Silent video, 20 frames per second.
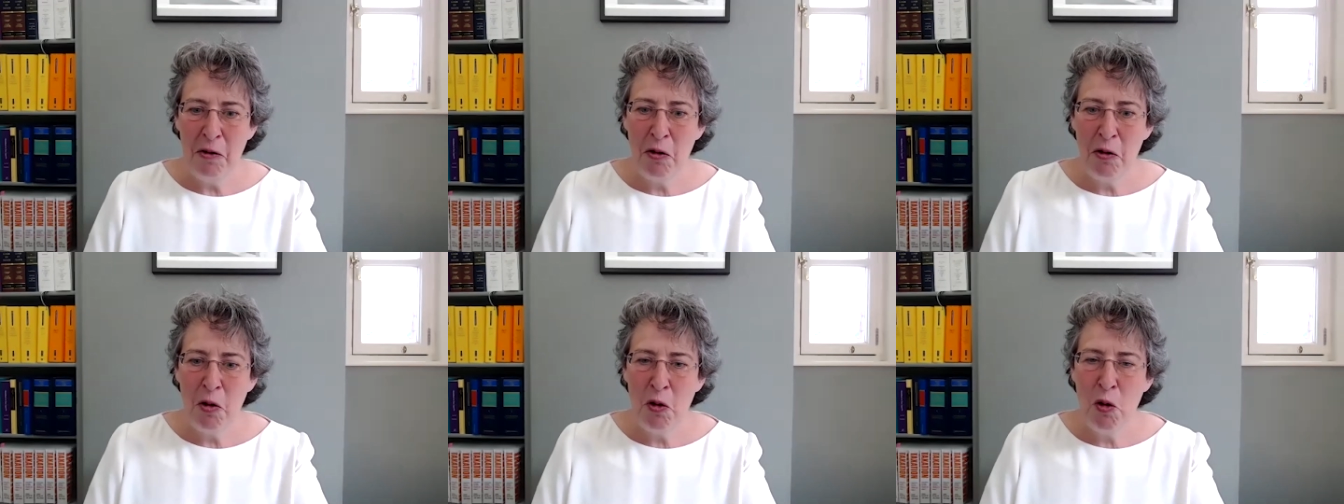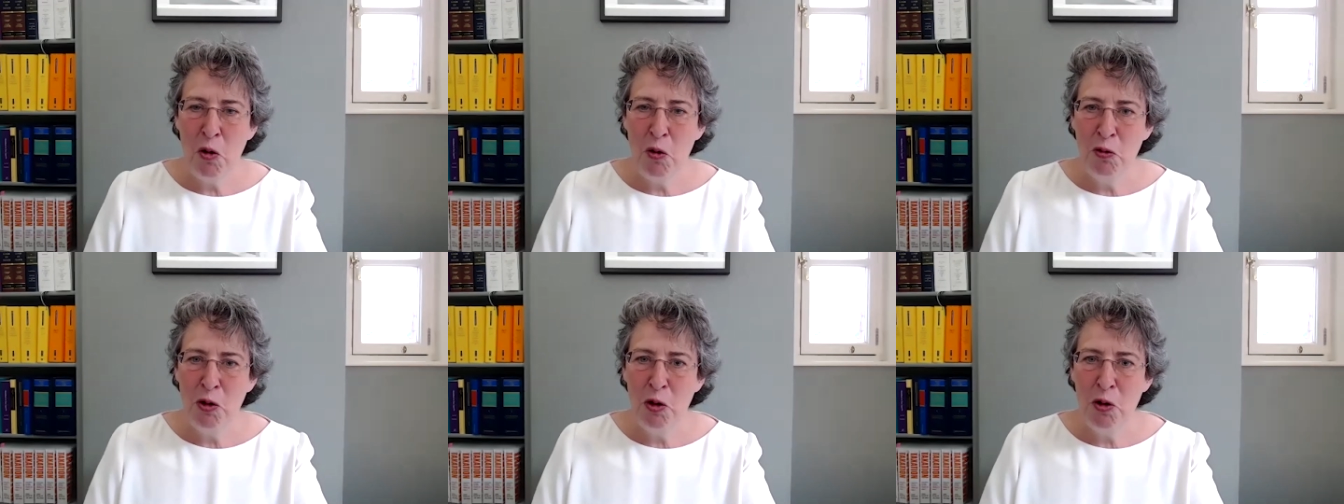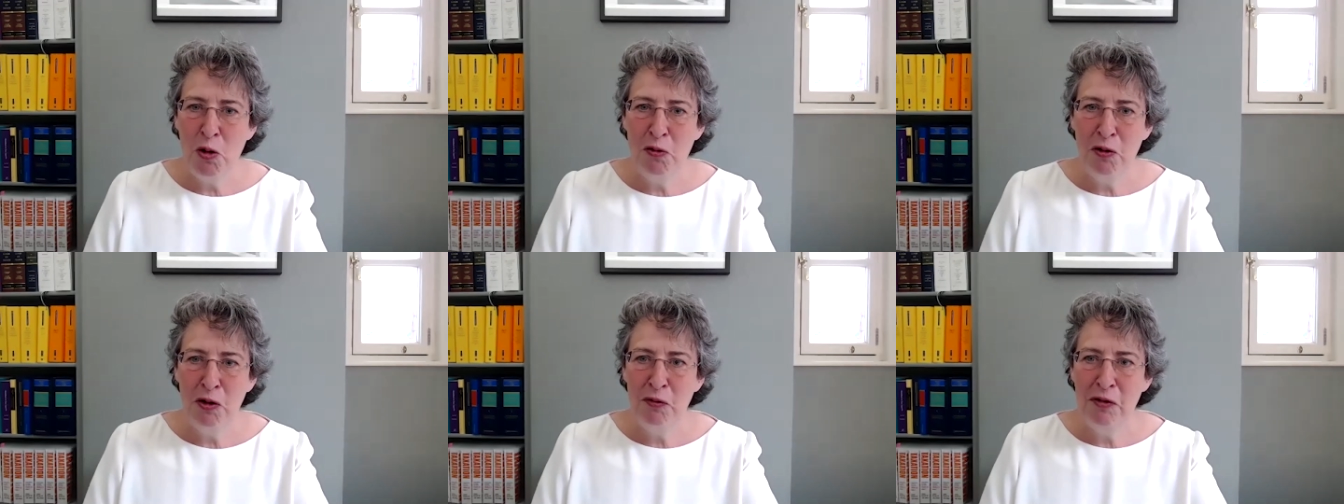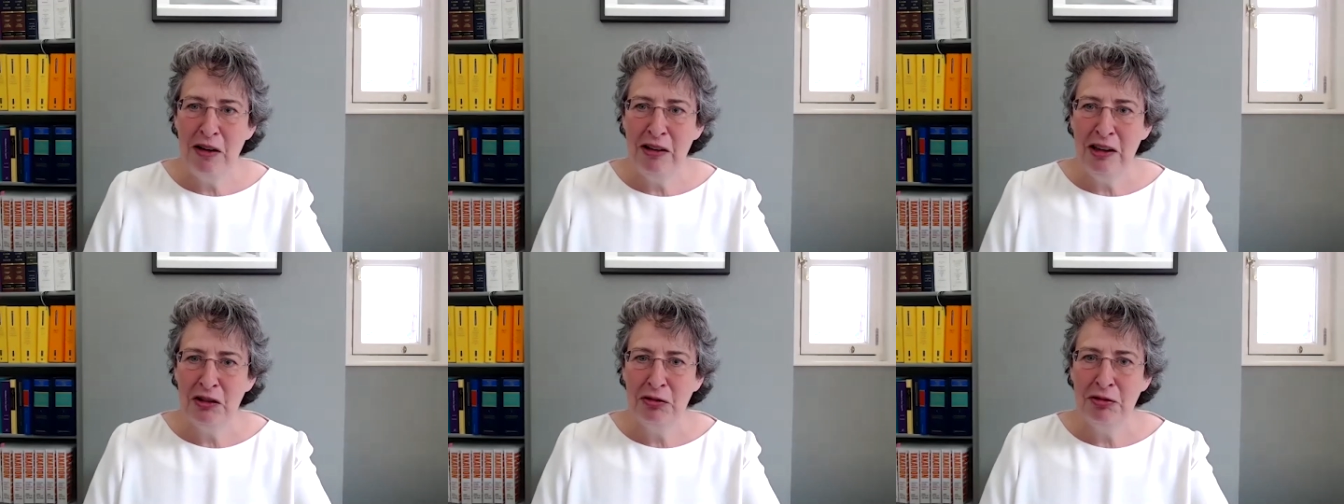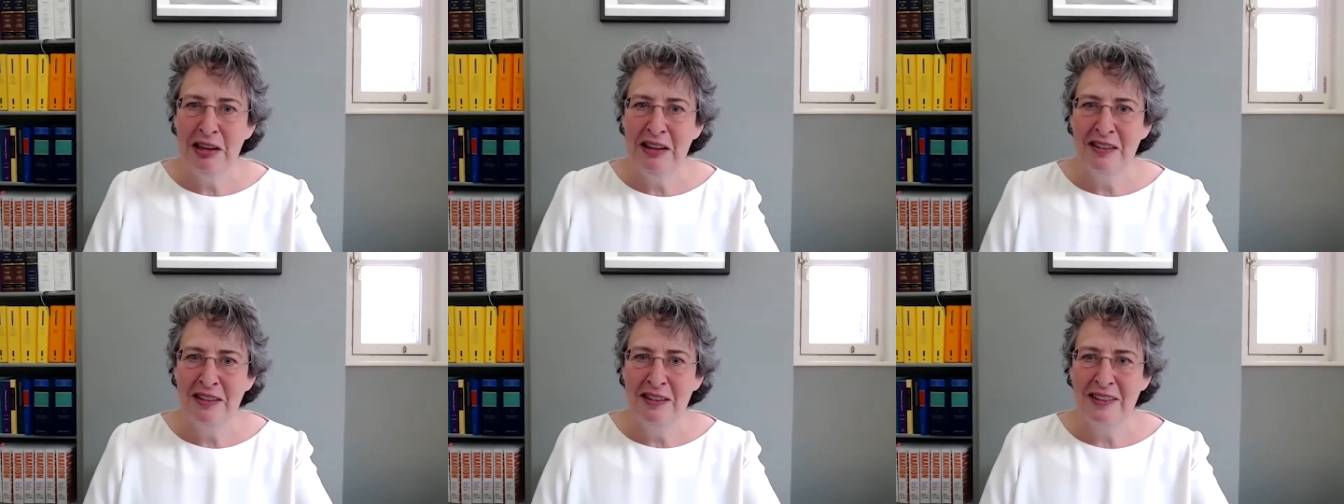All, all for various
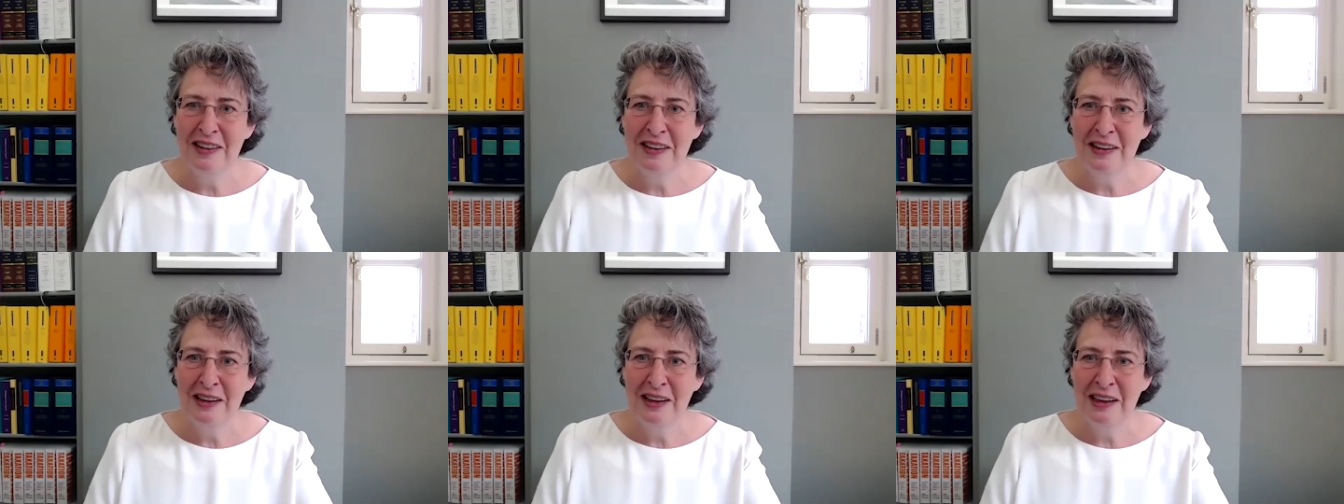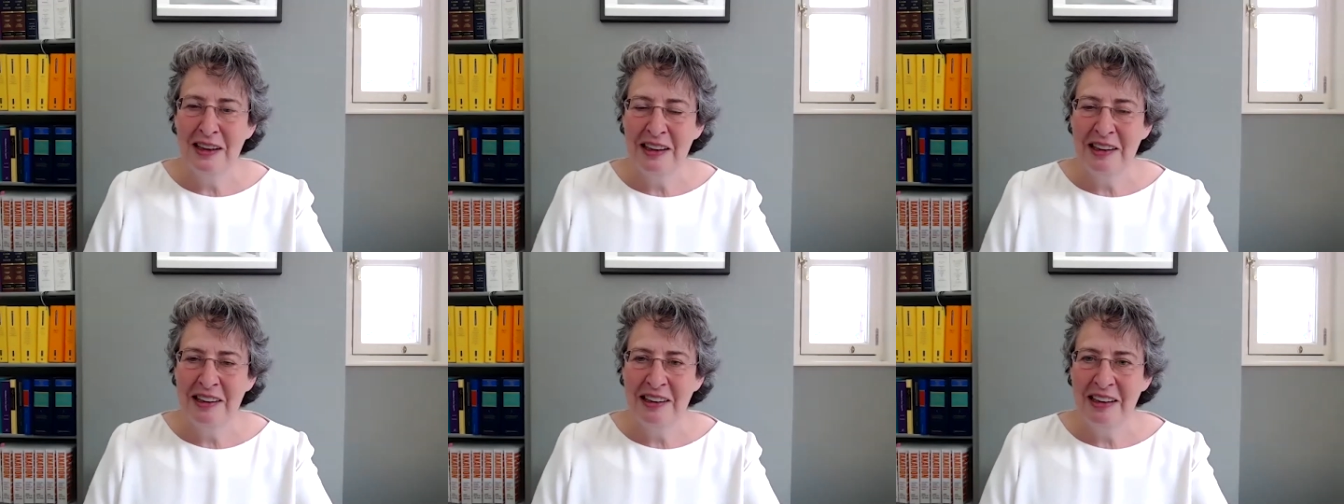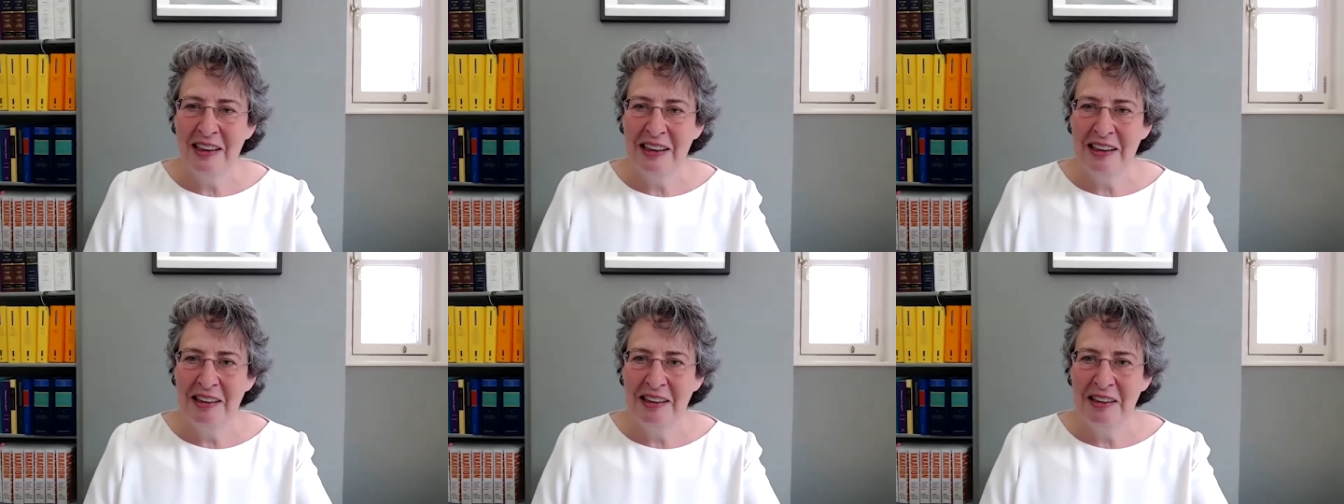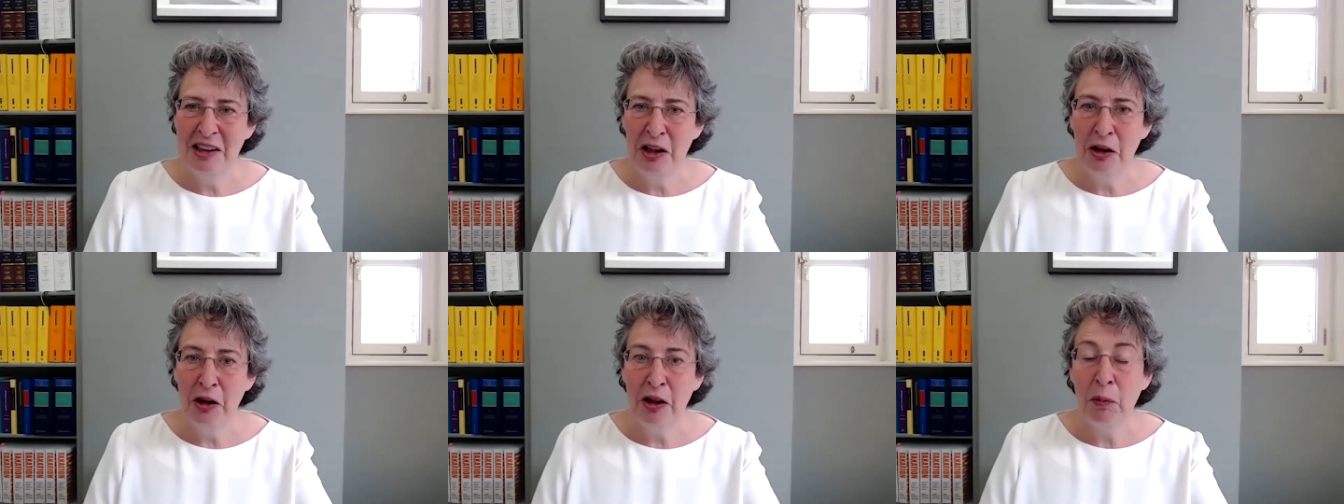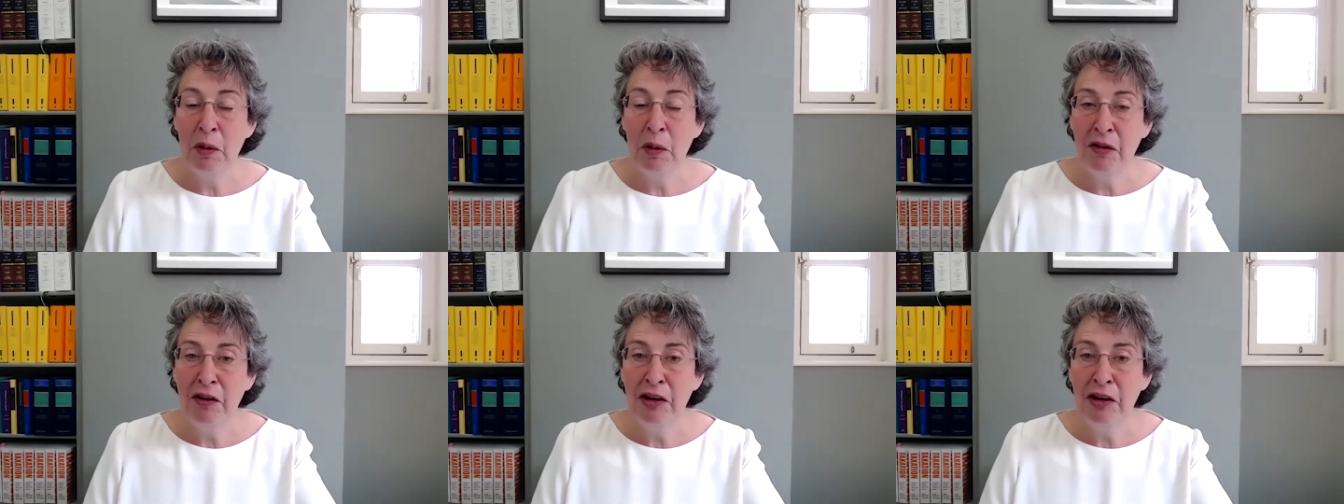reasons, and you know, that
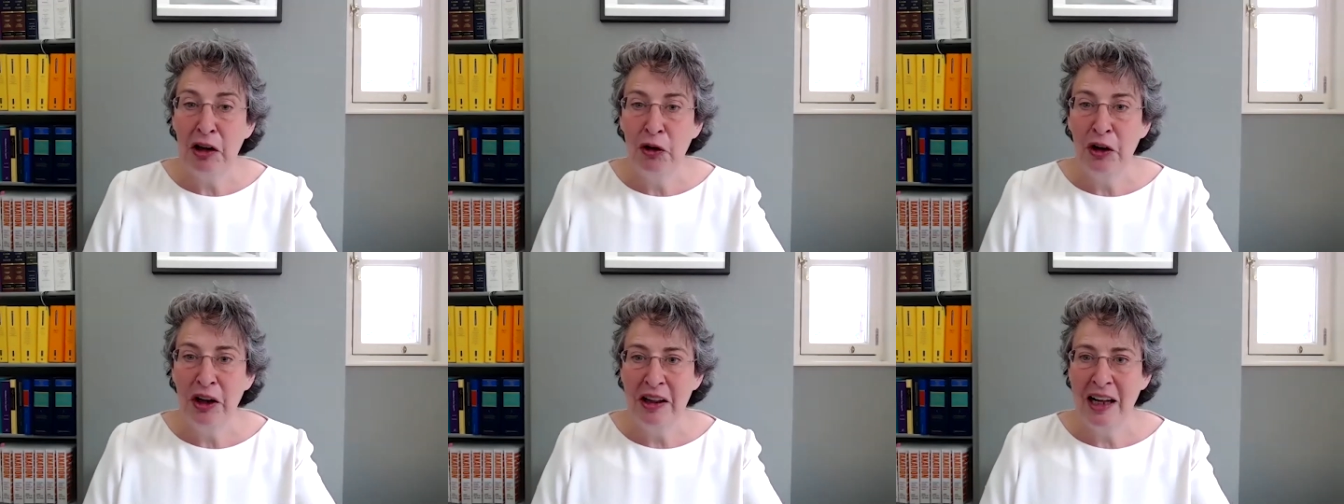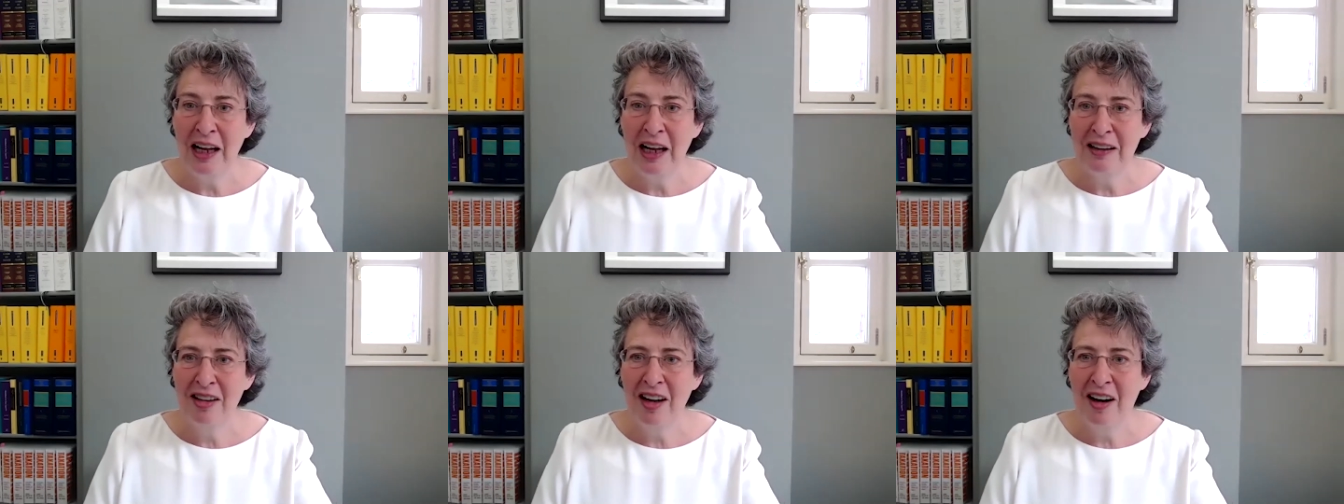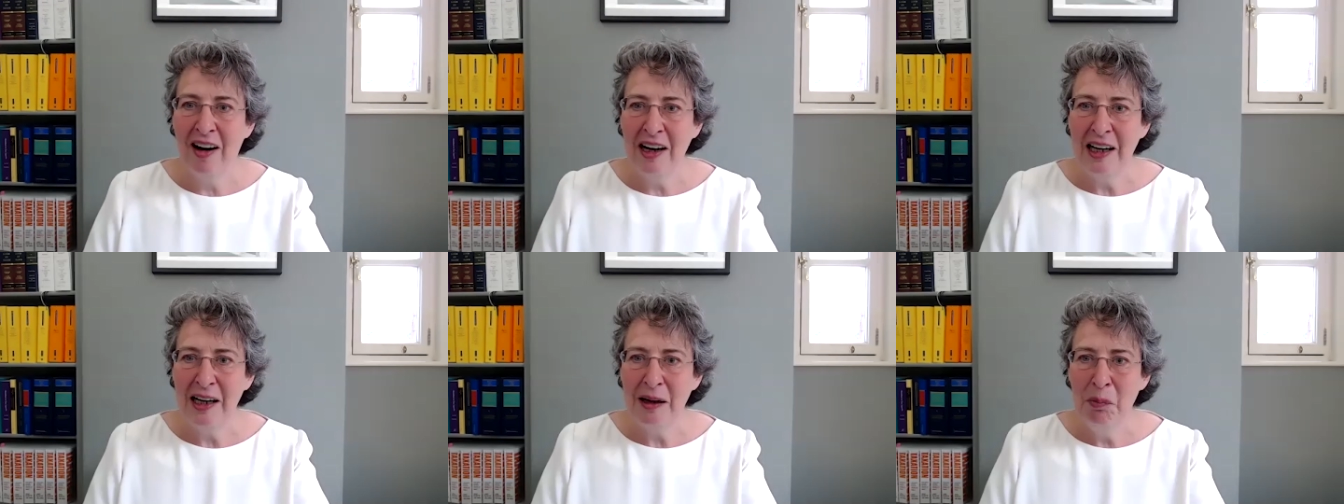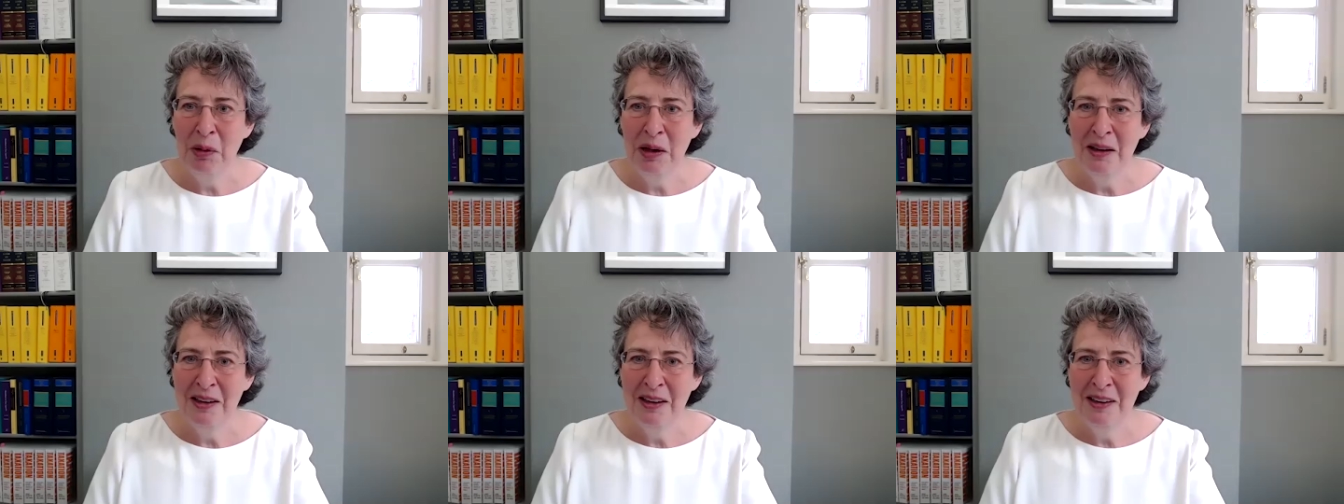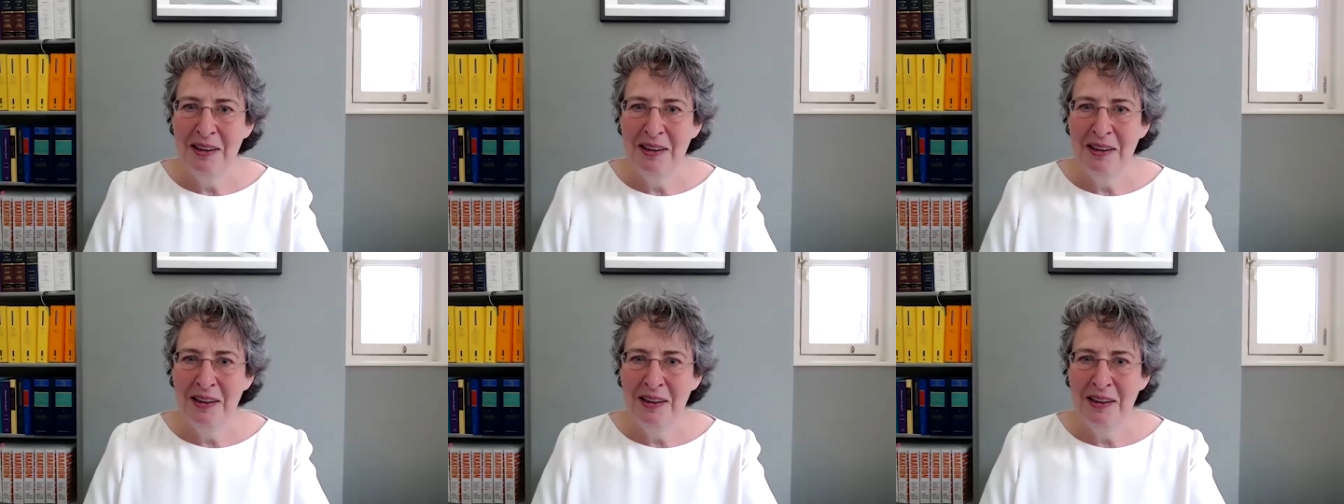were very good at that time